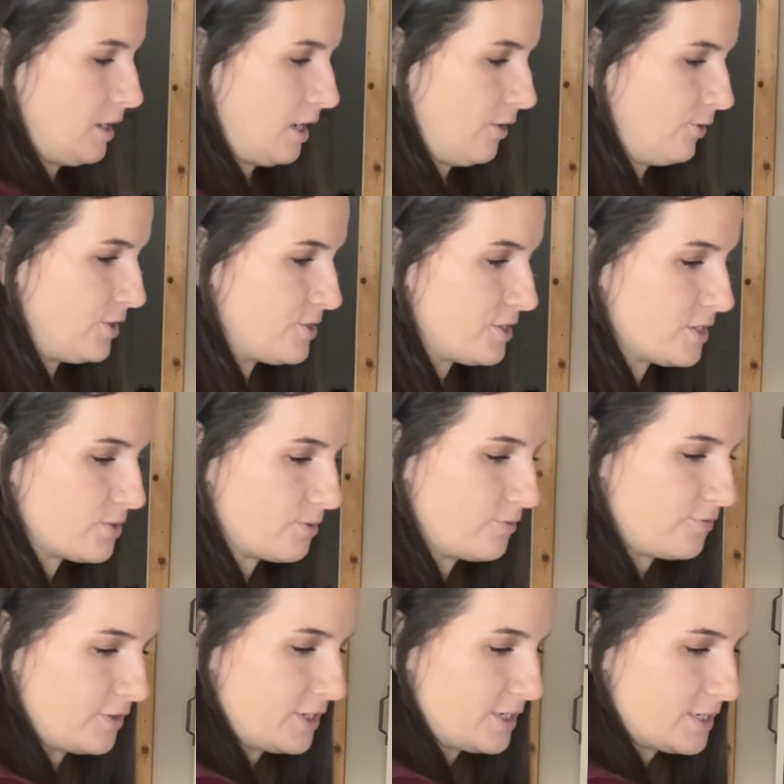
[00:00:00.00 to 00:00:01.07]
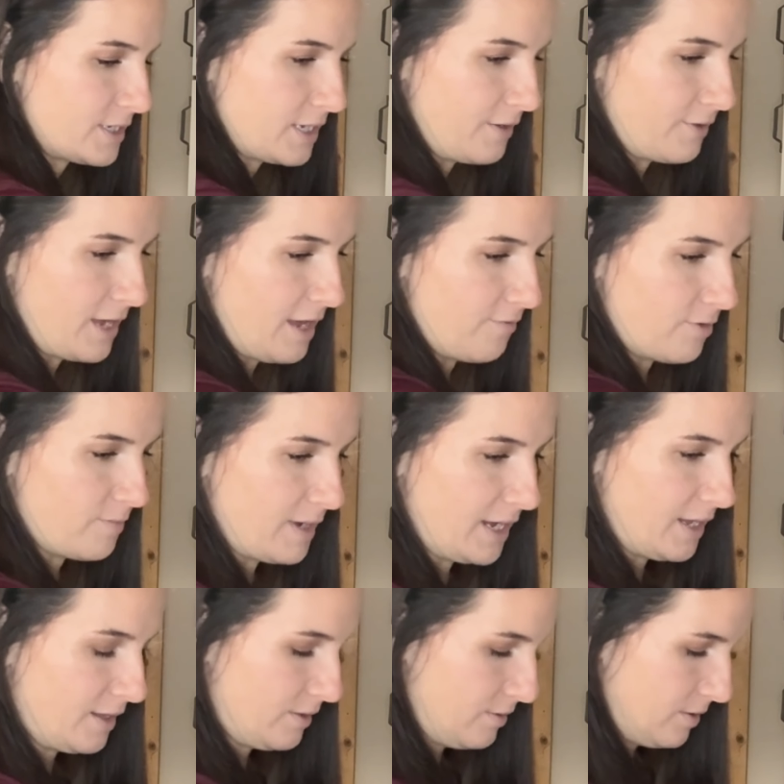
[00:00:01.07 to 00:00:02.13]
I will use this one first. So it came from
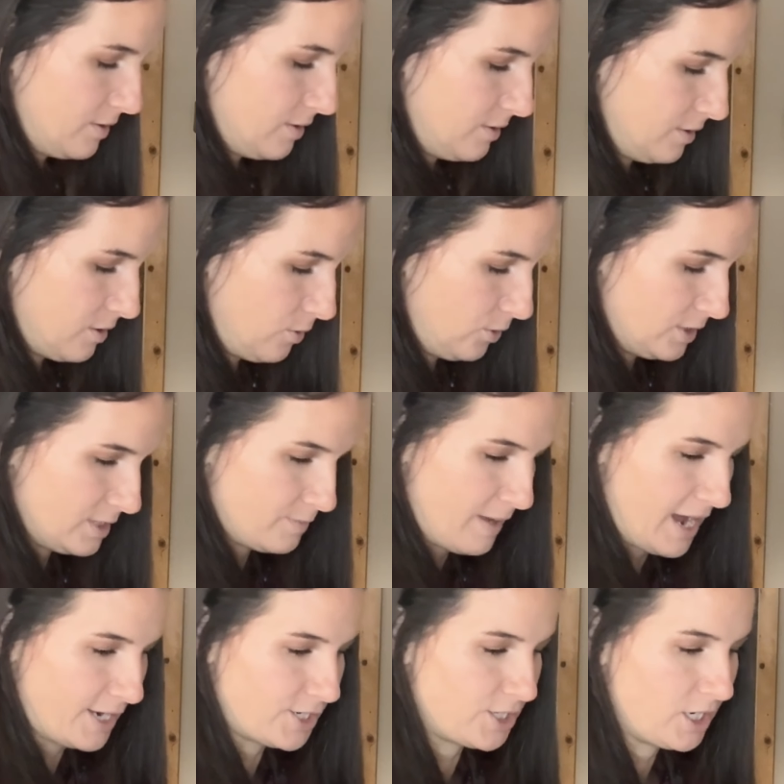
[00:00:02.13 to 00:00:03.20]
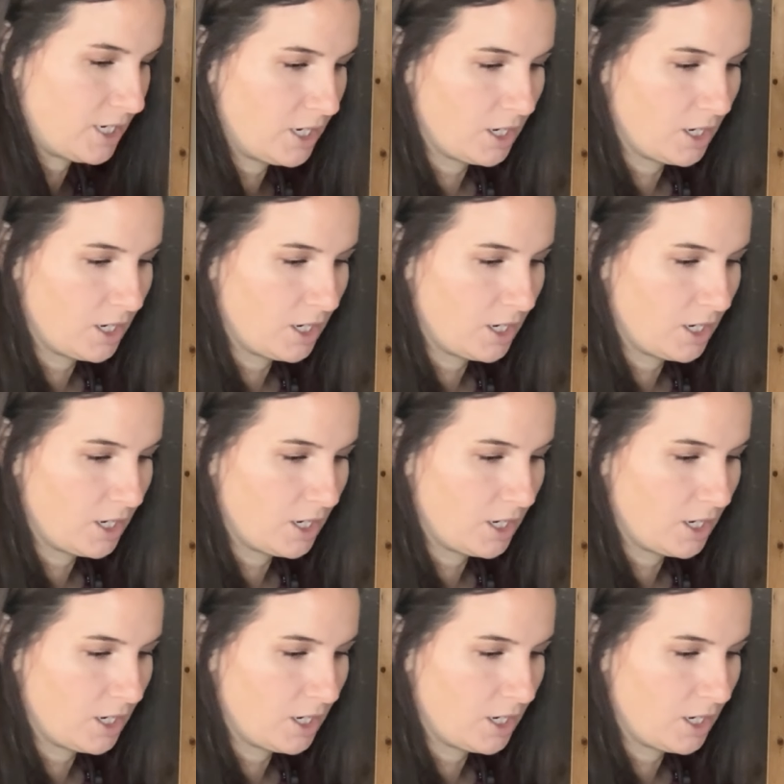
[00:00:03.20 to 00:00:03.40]
my oldest batch.